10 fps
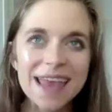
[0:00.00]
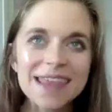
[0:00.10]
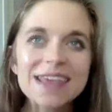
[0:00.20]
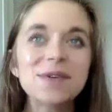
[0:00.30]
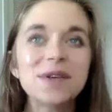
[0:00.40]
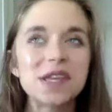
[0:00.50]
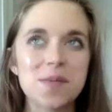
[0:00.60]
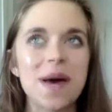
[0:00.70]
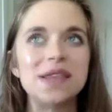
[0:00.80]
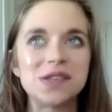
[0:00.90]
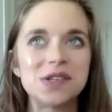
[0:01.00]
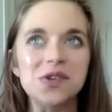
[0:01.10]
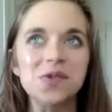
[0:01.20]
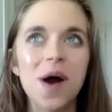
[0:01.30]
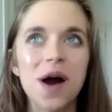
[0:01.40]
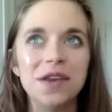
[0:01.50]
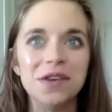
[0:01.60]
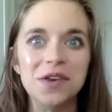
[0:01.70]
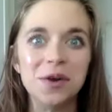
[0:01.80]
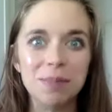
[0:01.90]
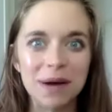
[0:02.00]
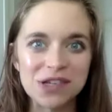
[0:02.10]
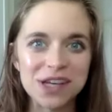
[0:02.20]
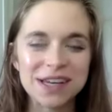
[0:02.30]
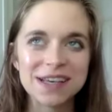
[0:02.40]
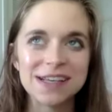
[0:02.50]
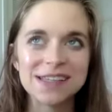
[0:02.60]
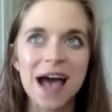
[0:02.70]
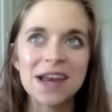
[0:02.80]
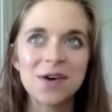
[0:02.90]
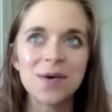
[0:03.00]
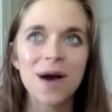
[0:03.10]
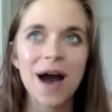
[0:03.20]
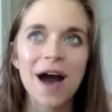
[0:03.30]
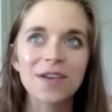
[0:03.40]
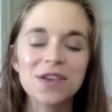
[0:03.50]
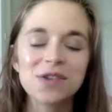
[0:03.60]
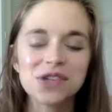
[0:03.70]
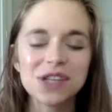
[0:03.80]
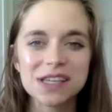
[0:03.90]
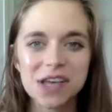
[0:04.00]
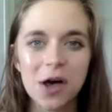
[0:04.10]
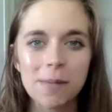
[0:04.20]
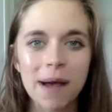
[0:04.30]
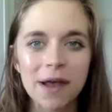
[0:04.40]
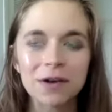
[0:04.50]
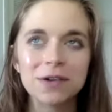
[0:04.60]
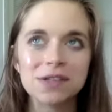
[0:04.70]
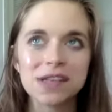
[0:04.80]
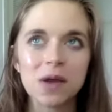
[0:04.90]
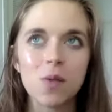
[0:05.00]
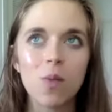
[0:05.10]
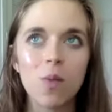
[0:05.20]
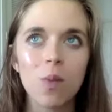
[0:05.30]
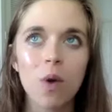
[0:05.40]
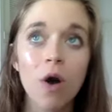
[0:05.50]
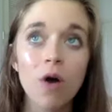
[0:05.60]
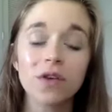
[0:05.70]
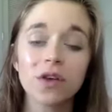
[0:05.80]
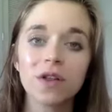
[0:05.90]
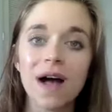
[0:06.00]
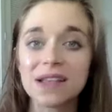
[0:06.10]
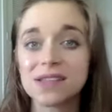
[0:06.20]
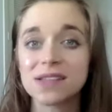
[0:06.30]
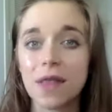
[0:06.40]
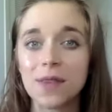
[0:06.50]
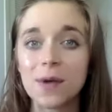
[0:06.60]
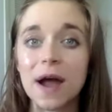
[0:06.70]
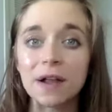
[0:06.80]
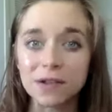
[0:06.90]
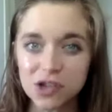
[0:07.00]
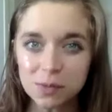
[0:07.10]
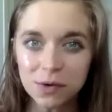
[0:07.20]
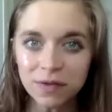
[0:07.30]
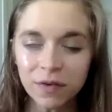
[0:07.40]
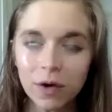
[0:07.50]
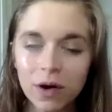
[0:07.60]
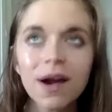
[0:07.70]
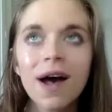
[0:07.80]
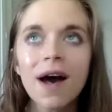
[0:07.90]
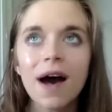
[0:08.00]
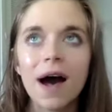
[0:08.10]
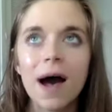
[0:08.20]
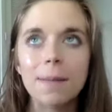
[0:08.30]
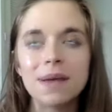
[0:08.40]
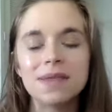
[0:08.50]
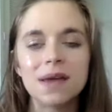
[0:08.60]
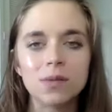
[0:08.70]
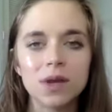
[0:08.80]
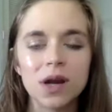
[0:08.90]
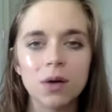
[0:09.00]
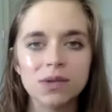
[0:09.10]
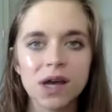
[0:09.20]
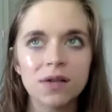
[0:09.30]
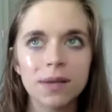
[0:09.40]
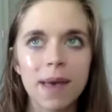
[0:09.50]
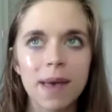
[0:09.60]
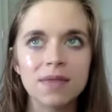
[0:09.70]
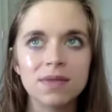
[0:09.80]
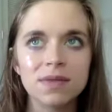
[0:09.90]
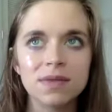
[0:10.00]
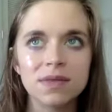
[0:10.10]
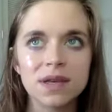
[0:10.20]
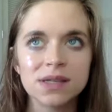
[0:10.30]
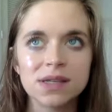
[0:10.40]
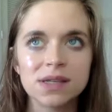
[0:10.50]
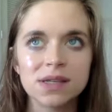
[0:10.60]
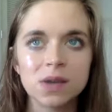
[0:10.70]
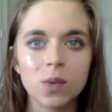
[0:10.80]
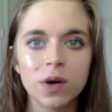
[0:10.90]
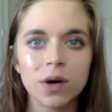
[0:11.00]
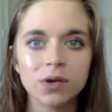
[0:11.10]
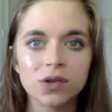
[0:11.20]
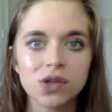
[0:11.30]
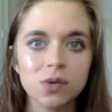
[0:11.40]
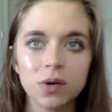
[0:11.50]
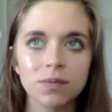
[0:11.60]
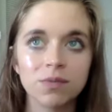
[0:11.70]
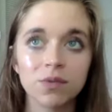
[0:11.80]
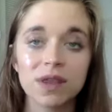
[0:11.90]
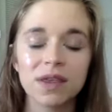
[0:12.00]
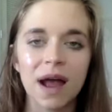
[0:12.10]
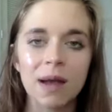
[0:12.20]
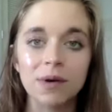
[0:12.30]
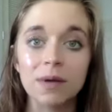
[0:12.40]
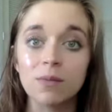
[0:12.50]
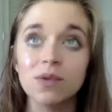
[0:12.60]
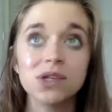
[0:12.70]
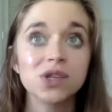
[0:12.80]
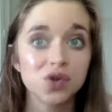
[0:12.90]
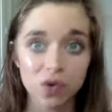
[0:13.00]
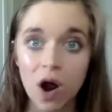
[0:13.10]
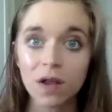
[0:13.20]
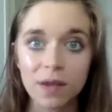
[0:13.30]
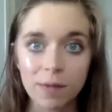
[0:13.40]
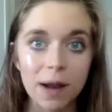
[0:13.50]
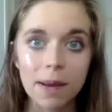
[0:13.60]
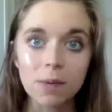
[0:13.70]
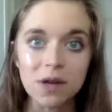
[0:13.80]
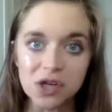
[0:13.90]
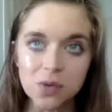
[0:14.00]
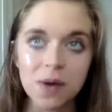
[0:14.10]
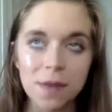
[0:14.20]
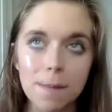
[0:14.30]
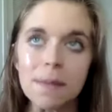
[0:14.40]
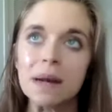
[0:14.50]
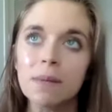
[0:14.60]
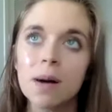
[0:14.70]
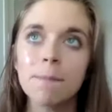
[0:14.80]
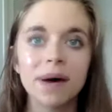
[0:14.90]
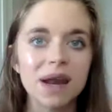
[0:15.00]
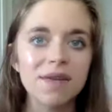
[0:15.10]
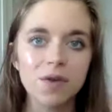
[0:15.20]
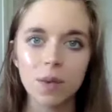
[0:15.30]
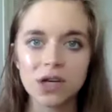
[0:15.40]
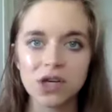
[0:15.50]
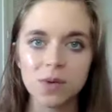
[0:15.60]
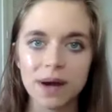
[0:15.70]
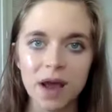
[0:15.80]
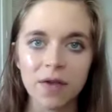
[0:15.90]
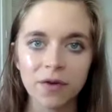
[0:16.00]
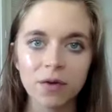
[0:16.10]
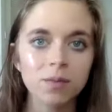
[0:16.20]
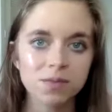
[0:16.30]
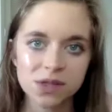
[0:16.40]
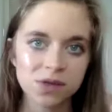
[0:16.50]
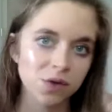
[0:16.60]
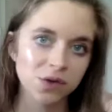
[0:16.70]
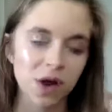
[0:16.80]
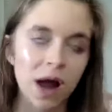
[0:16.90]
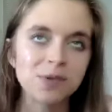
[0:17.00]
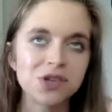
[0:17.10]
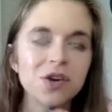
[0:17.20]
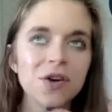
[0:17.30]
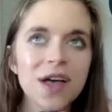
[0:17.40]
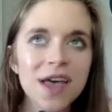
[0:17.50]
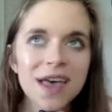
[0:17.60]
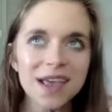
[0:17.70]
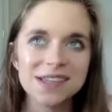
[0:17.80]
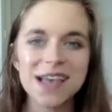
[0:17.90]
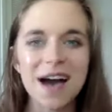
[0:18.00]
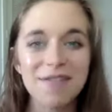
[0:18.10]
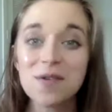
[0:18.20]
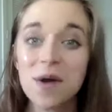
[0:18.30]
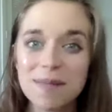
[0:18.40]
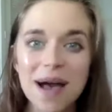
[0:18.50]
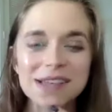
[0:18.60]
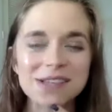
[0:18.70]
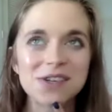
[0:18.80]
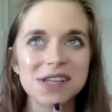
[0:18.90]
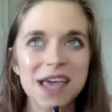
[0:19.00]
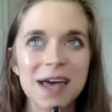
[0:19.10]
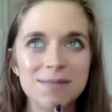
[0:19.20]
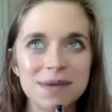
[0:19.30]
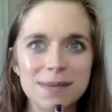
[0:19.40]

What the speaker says: I think it really depends too on your budget, because I know I'll usually tell my girls like all the classes that they're eligible for, and then tell them, hey, this is the 1 or 2 or 3 that I would strongly recommend we do at the minimum. But if you want to do any others, those are optional. Because yeah, if you are masters, it can be.